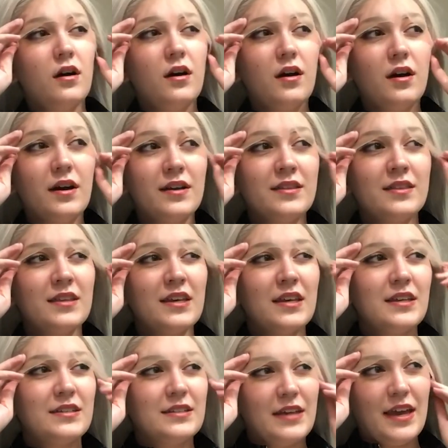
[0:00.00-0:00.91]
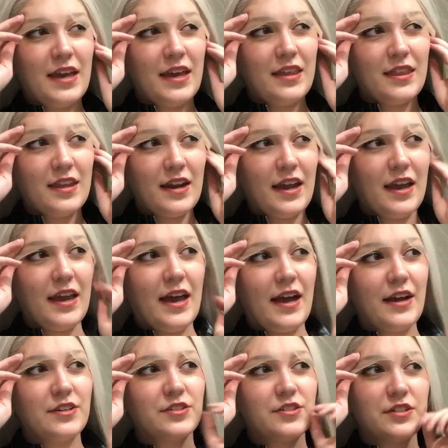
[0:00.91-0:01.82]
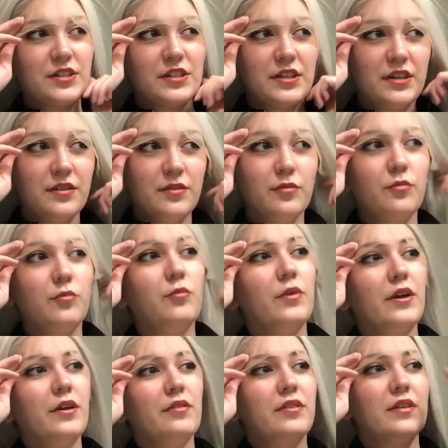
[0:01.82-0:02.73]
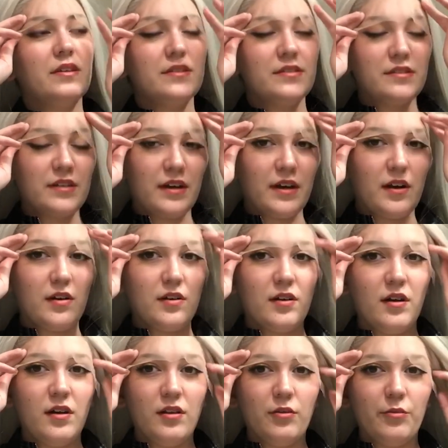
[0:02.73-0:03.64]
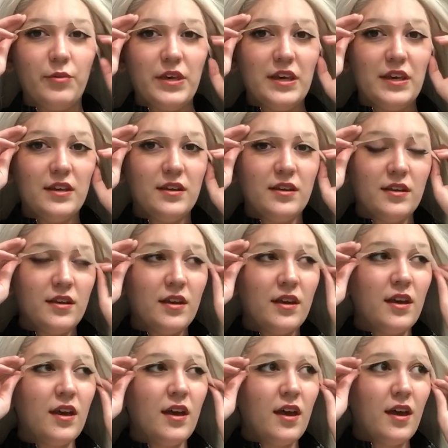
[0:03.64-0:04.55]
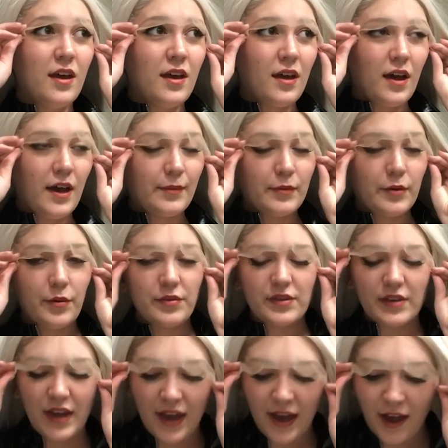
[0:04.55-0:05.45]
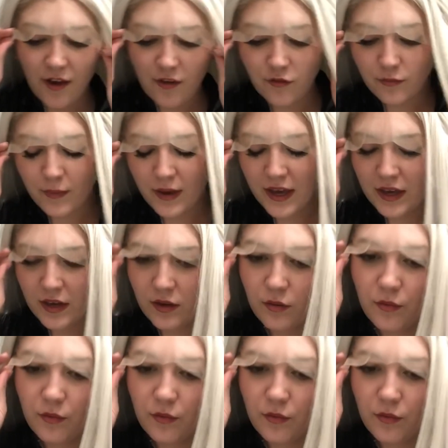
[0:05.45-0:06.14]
On the day that I actually wear this, like on Halloween, I'm going to have my